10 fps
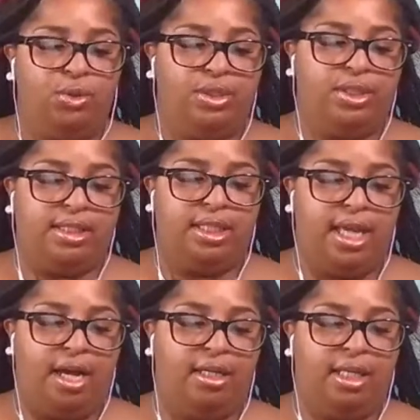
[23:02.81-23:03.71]
Dorchester
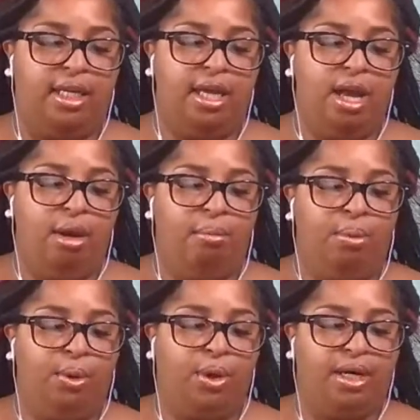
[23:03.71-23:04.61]
County
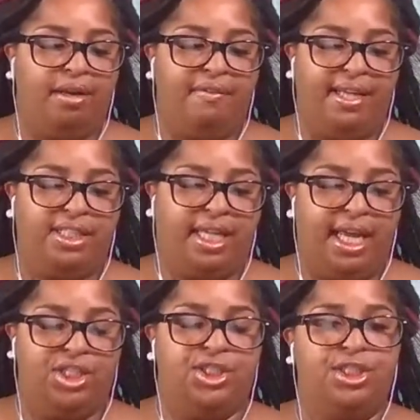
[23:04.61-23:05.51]
Board of
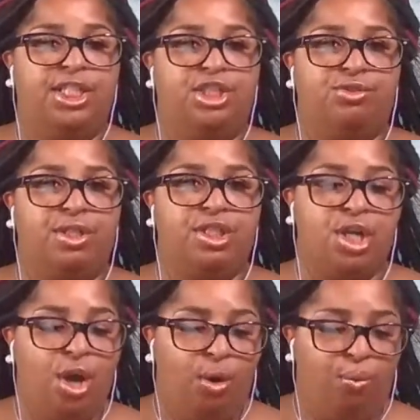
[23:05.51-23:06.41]
Education Districts
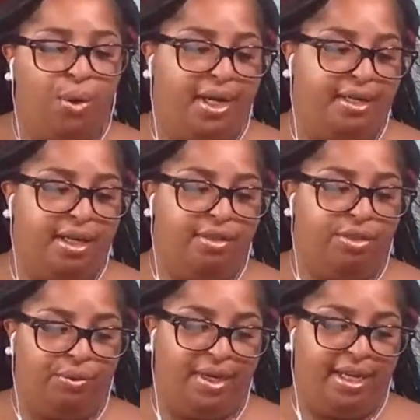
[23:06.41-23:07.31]
1,
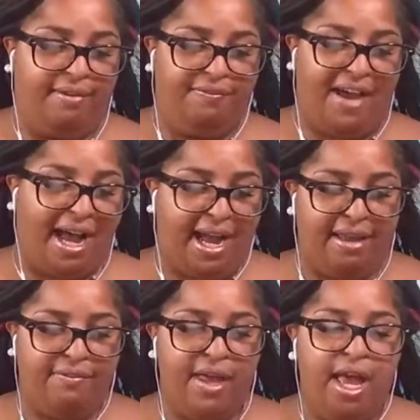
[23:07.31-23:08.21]
3, and
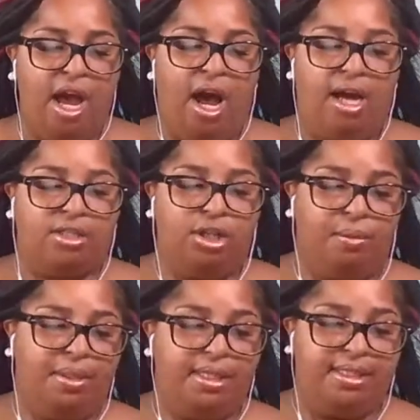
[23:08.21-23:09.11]
5,
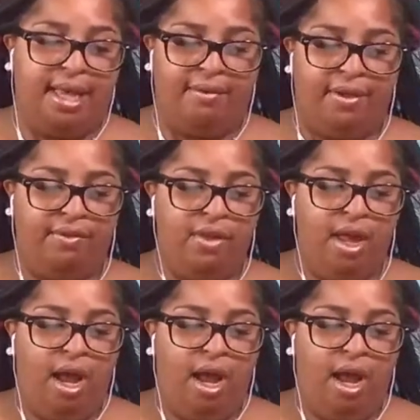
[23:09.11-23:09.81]
October the 7th.